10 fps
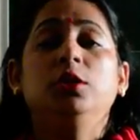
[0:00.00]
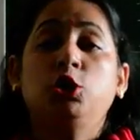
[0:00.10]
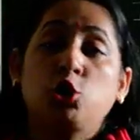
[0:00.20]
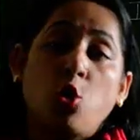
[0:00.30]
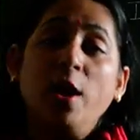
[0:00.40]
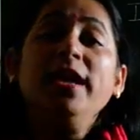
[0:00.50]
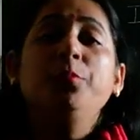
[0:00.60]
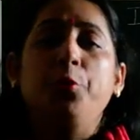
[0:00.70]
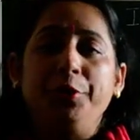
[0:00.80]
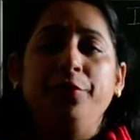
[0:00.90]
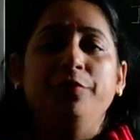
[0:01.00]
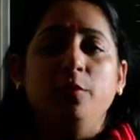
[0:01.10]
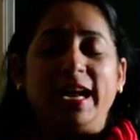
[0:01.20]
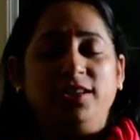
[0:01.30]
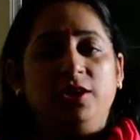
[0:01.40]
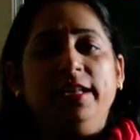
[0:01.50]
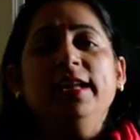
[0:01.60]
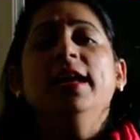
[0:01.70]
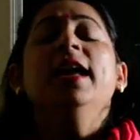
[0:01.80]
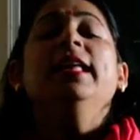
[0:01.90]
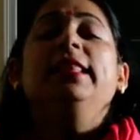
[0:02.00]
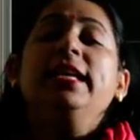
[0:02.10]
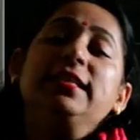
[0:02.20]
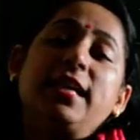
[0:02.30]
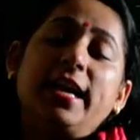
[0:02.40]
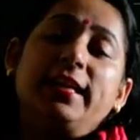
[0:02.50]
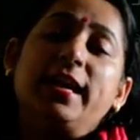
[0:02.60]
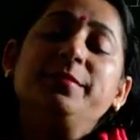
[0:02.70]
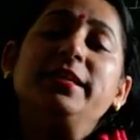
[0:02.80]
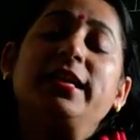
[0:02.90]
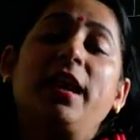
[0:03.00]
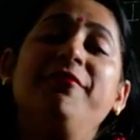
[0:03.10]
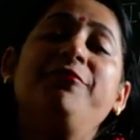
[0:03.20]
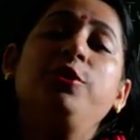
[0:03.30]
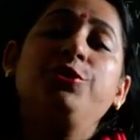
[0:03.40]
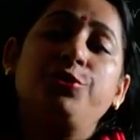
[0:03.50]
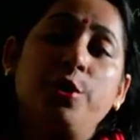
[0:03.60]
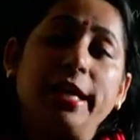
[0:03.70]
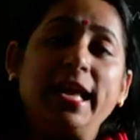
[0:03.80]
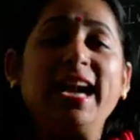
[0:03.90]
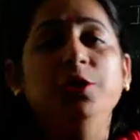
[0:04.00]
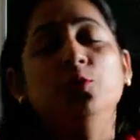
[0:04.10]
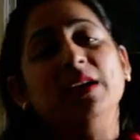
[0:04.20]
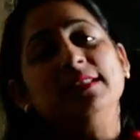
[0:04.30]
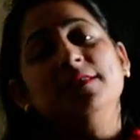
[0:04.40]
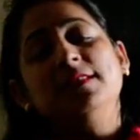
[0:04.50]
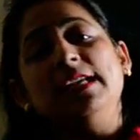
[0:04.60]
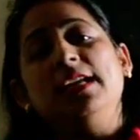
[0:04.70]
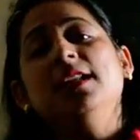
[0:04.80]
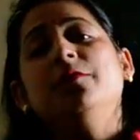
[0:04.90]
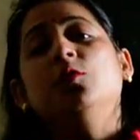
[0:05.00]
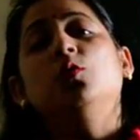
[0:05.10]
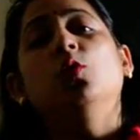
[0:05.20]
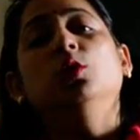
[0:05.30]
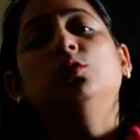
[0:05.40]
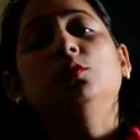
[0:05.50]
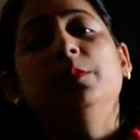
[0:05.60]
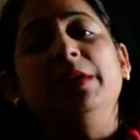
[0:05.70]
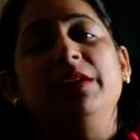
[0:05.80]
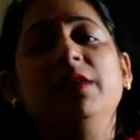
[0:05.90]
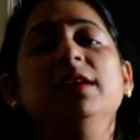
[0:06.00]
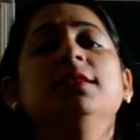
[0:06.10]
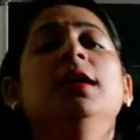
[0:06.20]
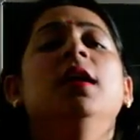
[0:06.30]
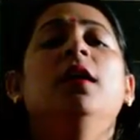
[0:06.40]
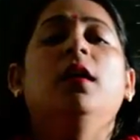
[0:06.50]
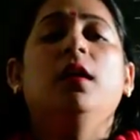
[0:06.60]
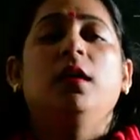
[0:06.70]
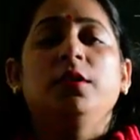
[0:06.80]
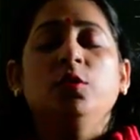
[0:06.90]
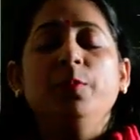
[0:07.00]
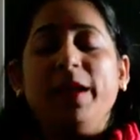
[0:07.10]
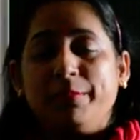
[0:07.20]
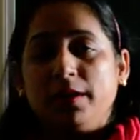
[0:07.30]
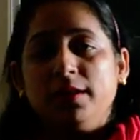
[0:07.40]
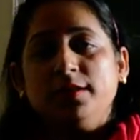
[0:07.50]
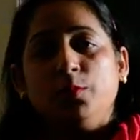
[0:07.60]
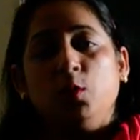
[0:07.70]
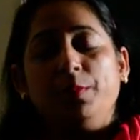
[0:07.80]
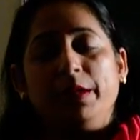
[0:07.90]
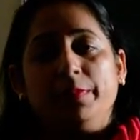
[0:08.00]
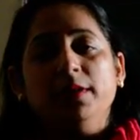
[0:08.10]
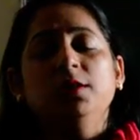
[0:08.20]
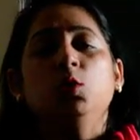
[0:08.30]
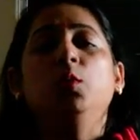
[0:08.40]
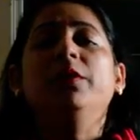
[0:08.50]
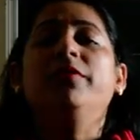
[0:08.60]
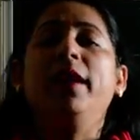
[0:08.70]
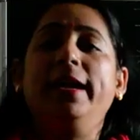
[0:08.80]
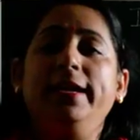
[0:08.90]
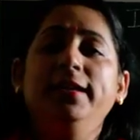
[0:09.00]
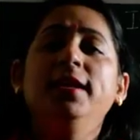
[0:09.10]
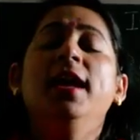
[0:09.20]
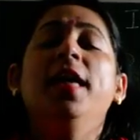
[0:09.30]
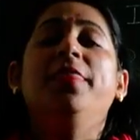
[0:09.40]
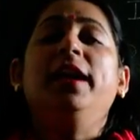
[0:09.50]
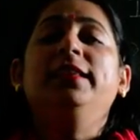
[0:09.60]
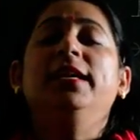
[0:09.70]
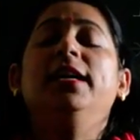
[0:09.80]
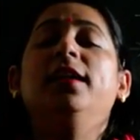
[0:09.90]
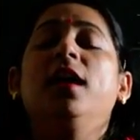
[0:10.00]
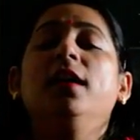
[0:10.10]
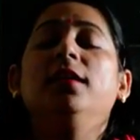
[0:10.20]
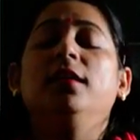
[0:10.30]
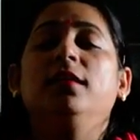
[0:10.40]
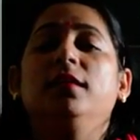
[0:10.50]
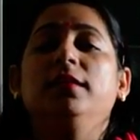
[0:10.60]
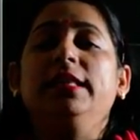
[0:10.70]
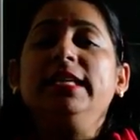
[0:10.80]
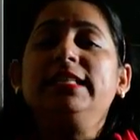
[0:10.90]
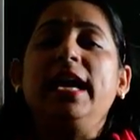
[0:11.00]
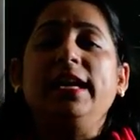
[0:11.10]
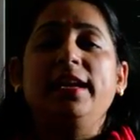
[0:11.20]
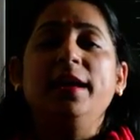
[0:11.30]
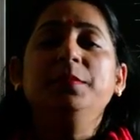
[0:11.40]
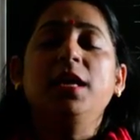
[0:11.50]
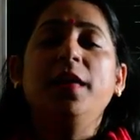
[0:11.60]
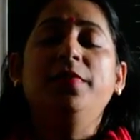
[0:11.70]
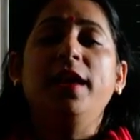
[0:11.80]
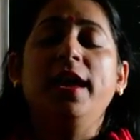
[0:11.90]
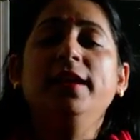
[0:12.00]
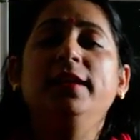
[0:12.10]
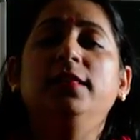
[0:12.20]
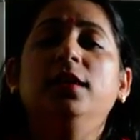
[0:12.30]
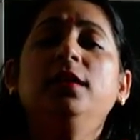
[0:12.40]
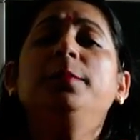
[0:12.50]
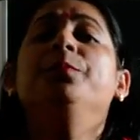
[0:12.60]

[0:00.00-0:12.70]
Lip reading: drawing point of view. Actually these diagrams, they come for drawing, and you must have seen, if you go through the previous papers, board papers, you will find that there are these diagrams are there in the